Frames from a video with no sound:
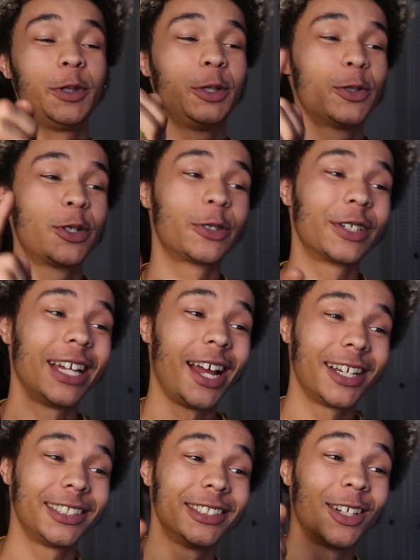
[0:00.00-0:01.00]
we doing a
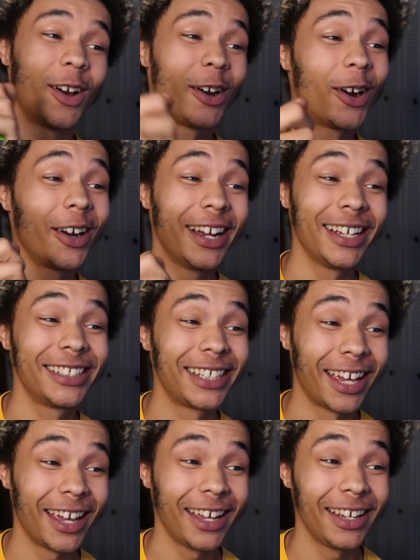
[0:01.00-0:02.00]
reaction to
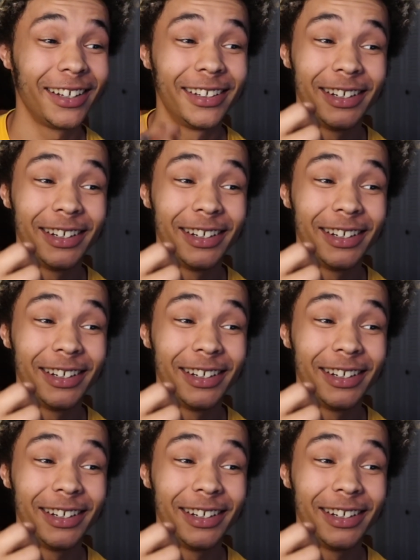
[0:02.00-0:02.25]
RXK,